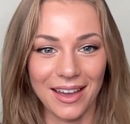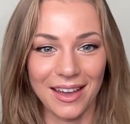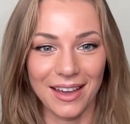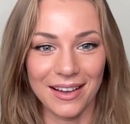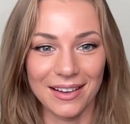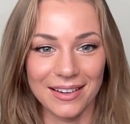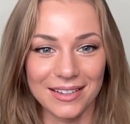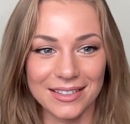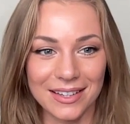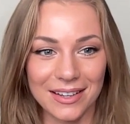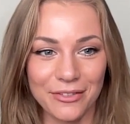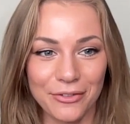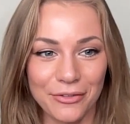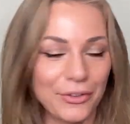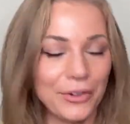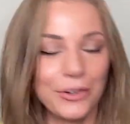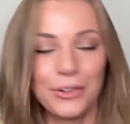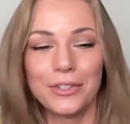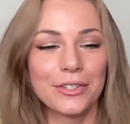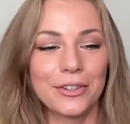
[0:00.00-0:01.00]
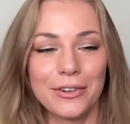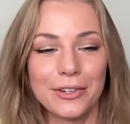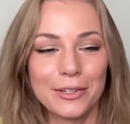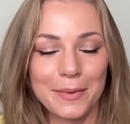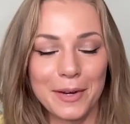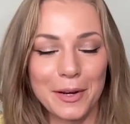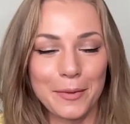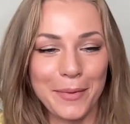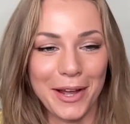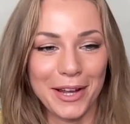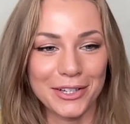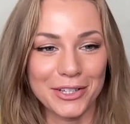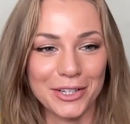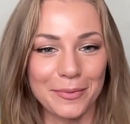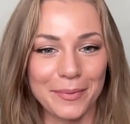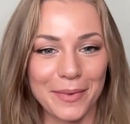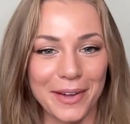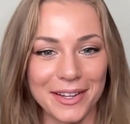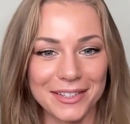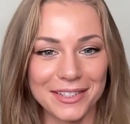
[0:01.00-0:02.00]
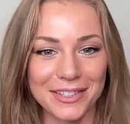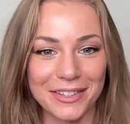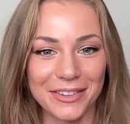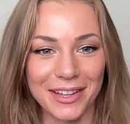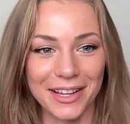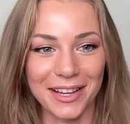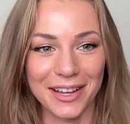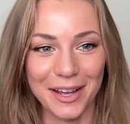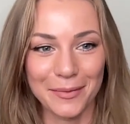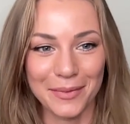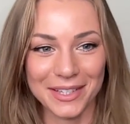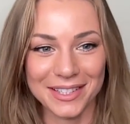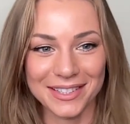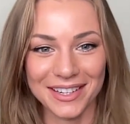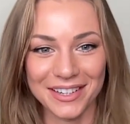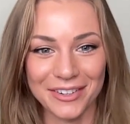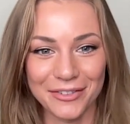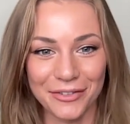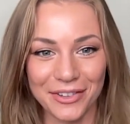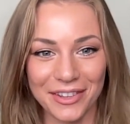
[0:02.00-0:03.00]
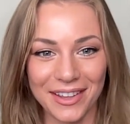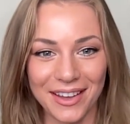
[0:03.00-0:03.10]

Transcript: and food has always been a passion of mine. So that I'm excited for